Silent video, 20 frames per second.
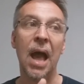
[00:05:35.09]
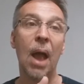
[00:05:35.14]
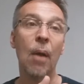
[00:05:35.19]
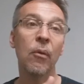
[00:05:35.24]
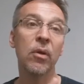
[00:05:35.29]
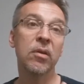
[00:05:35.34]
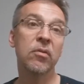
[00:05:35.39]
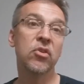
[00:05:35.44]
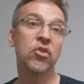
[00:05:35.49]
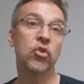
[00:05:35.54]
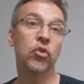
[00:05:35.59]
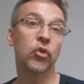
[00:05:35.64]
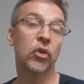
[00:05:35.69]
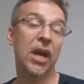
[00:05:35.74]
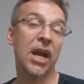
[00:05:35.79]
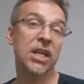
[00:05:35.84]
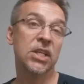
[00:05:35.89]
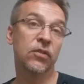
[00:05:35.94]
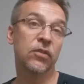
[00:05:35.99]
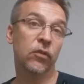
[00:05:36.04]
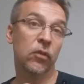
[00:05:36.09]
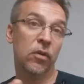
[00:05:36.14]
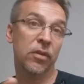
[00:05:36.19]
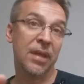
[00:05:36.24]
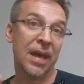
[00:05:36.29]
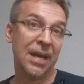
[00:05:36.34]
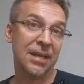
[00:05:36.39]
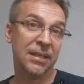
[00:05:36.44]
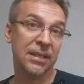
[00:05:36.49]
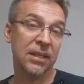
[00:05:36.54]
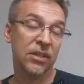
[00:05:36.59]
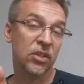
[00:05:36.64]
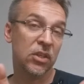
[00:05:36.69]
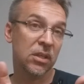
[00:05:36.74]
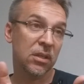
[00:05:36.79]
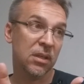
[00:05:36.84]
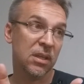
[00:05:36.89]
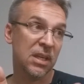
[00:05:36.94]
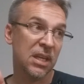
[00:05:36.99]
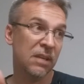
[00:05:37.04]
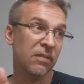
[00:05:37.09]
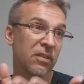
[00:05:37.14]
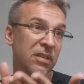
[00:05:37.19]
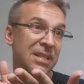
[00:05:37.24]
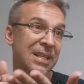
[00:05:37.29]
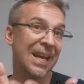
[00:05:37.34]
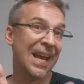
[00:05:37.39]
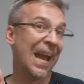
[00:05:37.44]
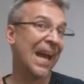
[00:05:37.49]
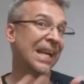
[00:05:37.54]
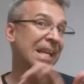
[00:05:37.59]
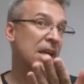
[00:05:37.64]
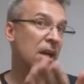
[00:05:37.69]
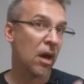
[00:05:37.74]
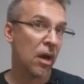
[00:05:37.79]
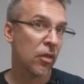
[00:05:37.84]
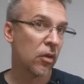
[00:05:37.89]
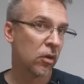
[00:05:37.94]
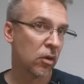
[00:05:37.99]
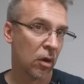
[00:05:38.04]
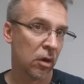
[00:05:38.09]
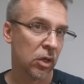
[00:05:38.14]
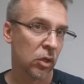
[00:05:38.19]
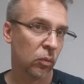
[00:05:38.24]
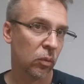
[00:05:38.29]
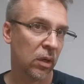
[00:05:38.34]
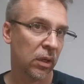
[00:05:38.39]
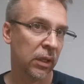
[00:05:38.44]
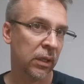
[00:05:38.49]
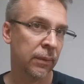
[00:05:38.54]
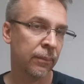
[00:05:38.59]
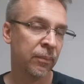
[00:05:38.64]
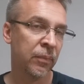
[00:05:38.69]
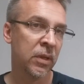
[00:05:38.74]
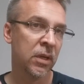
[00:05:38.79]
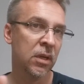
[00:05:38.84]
I would transfer that teaching even to any other card to wallet.